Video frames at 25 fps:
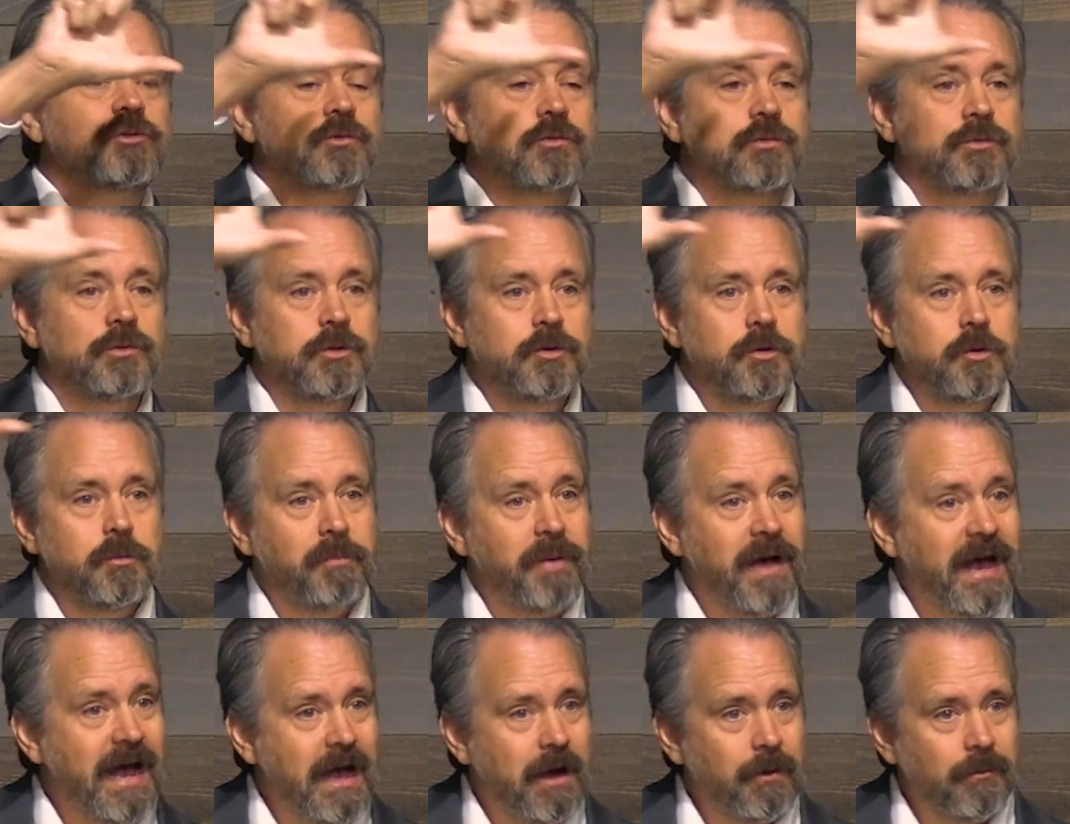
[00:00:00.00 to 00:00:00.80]
true
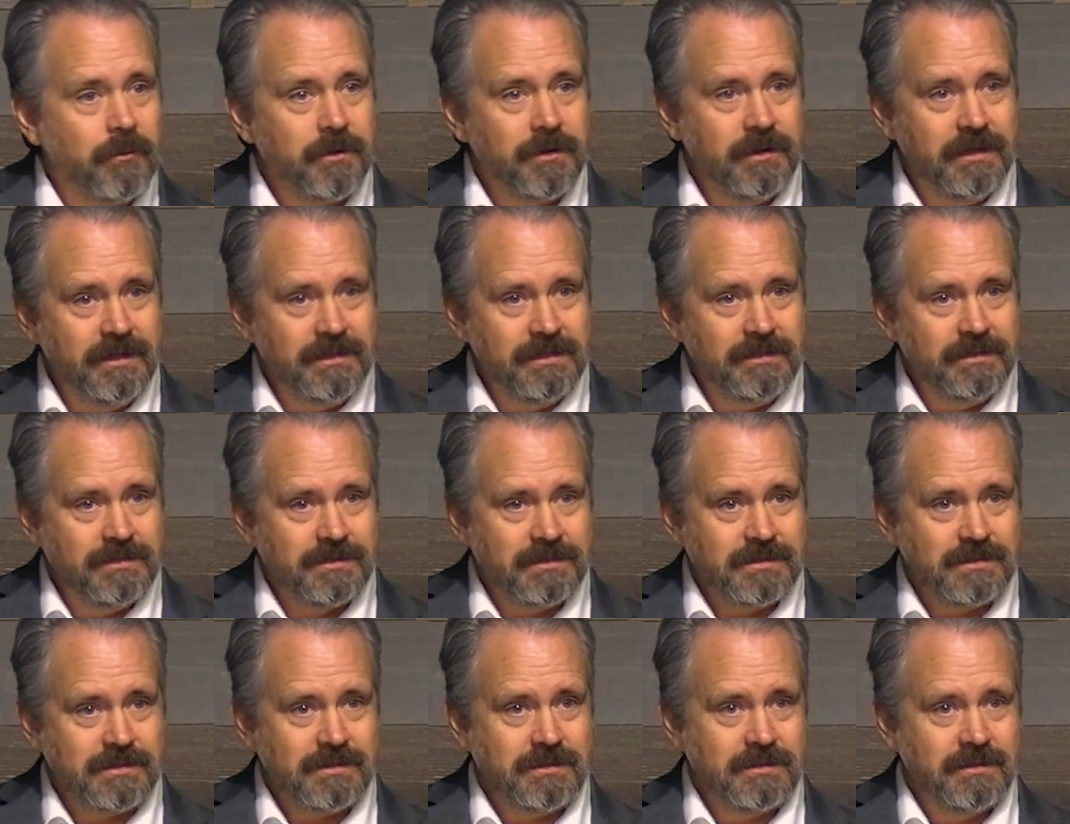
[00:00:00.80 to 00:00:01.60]
power
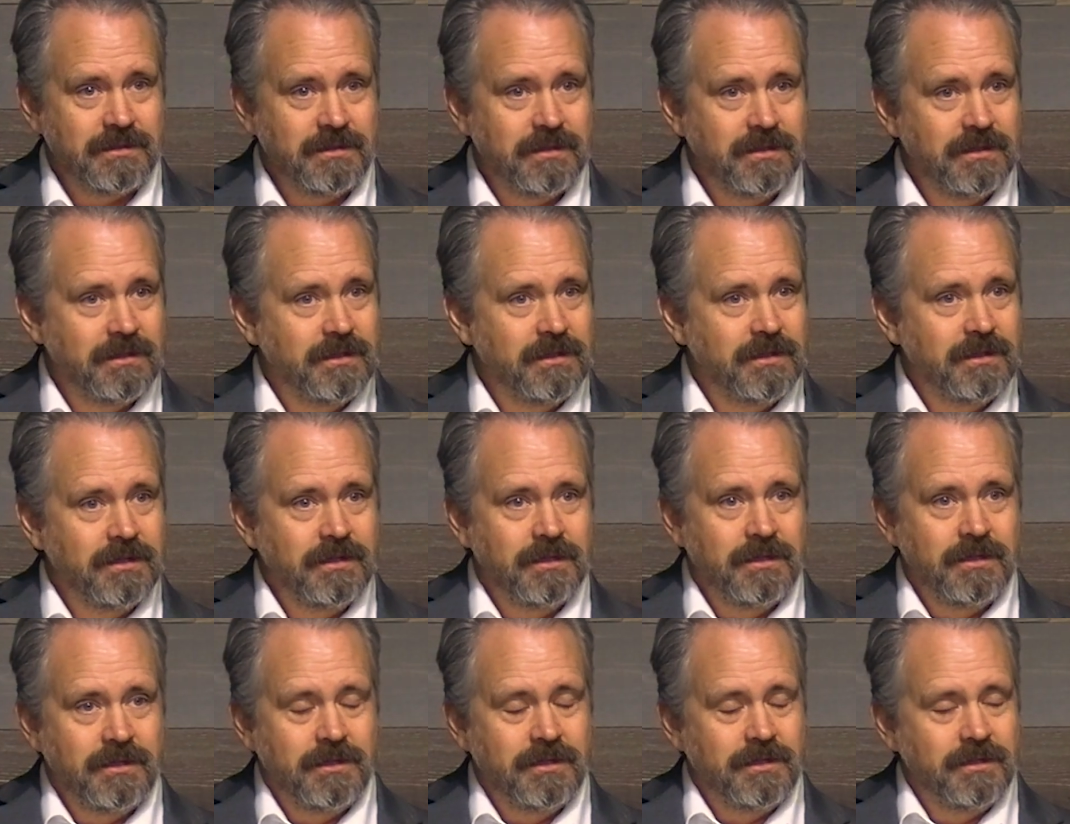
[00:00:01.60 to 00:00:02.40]
is.
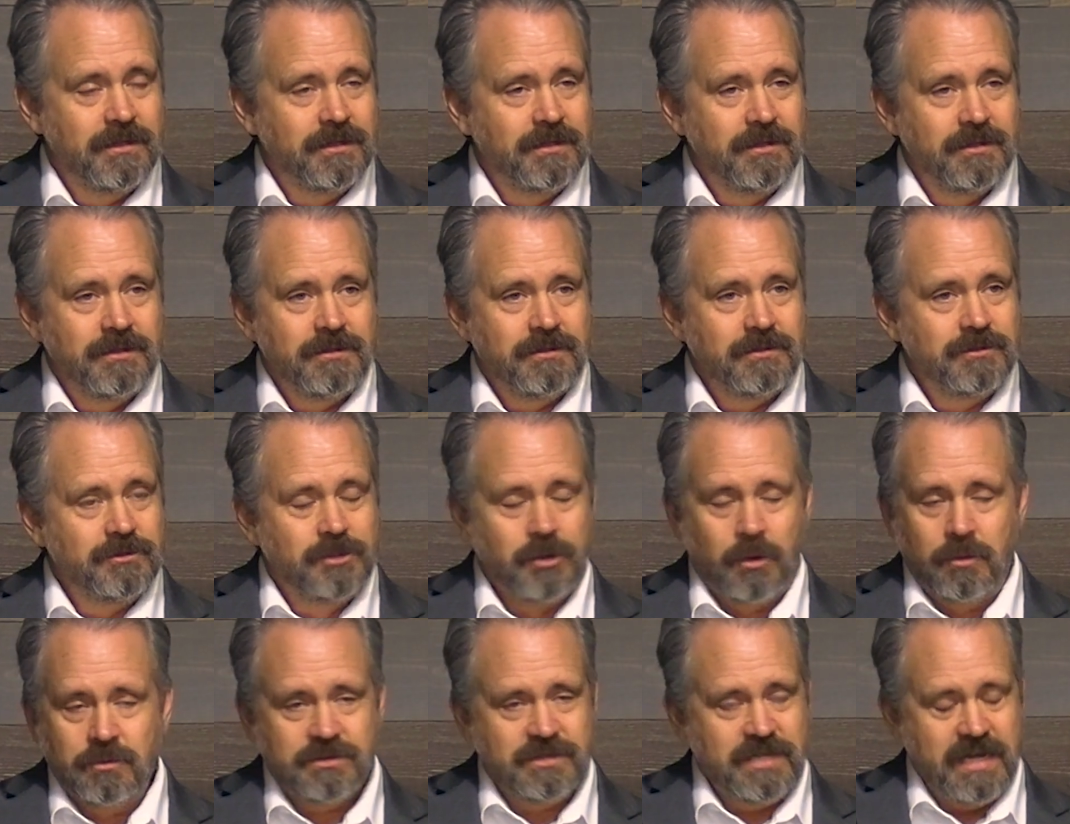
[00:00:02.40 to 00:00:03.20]

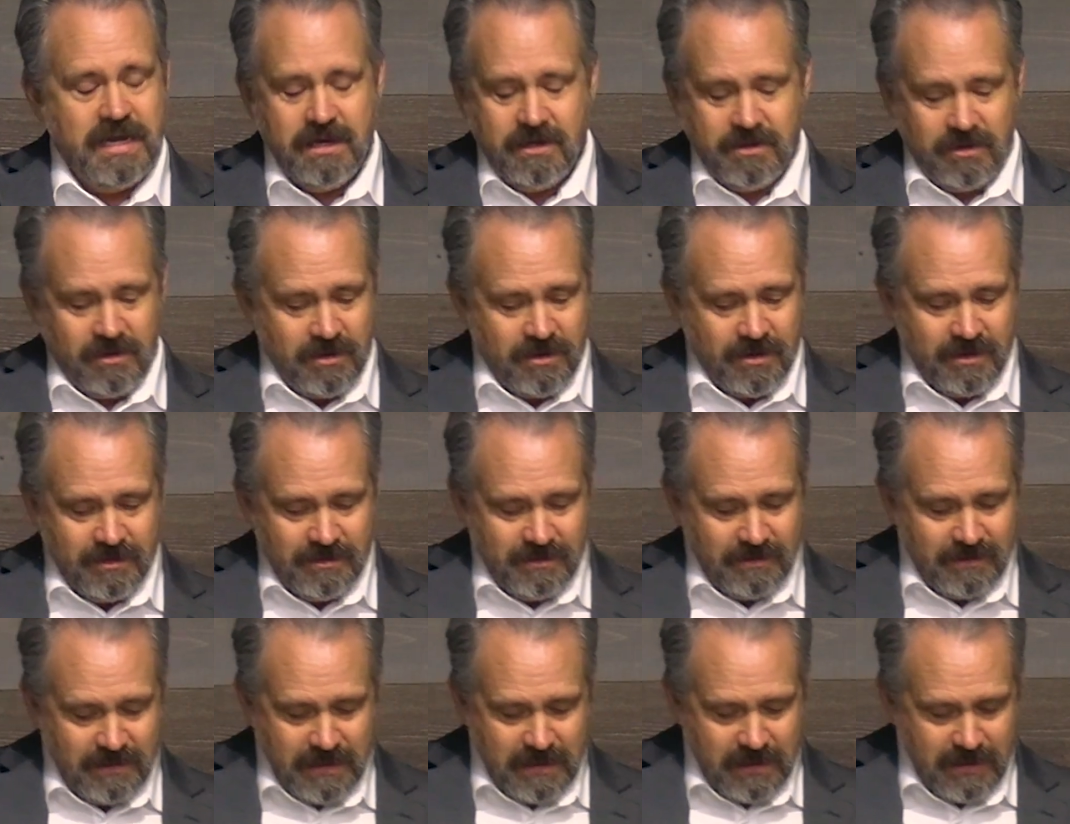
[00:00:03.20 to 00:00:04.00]
Don't take
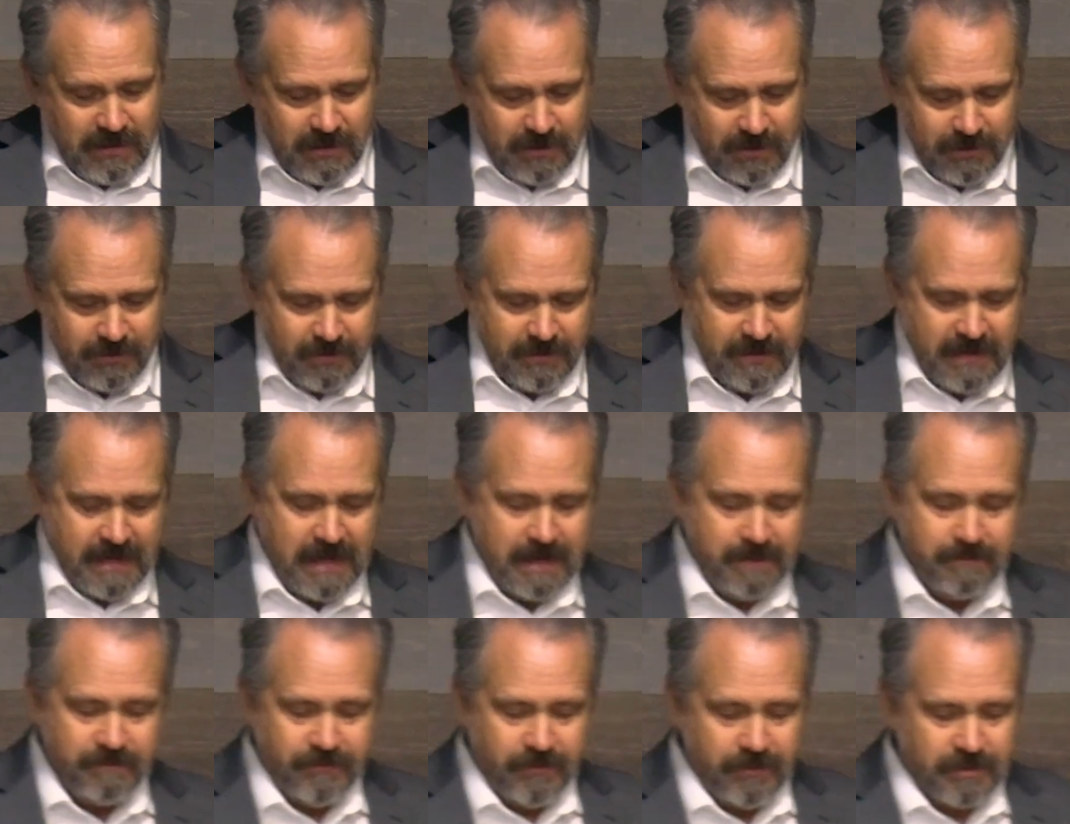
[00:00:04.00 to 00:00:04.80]
on any other
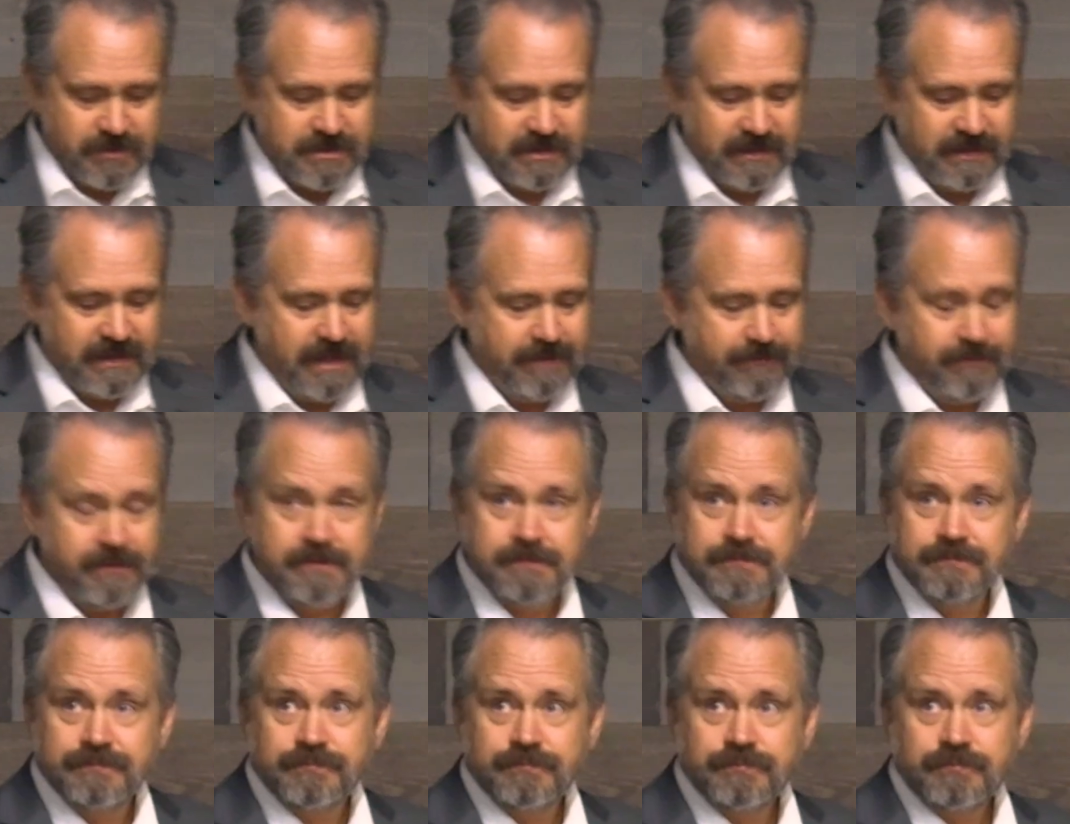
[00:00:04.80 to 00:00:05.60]
name. Verse
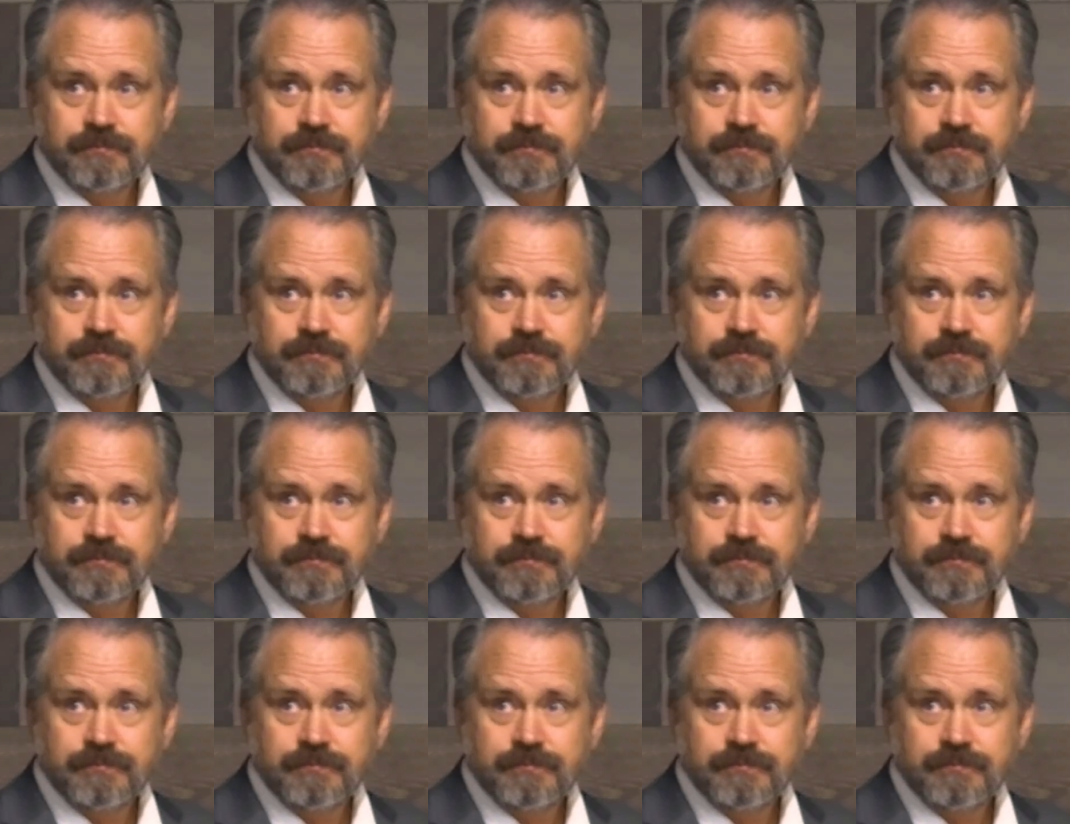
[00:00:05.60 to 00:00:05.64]
11